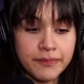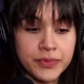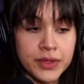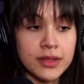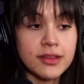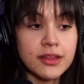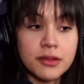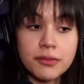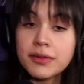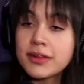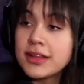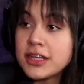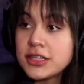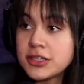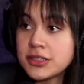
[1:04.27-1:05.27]
then the
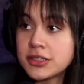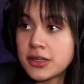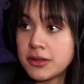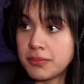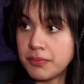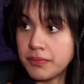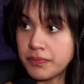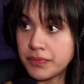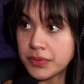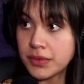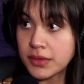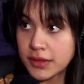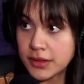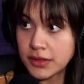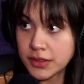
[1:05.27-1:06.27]
relationship
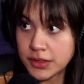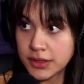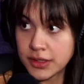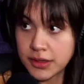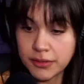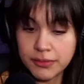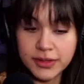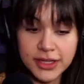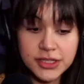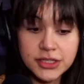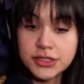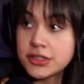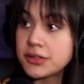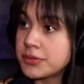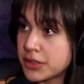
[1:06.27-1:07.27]

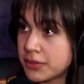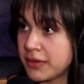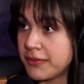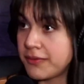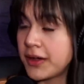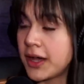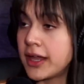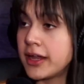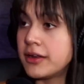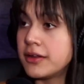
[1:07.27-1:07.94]
should be fine.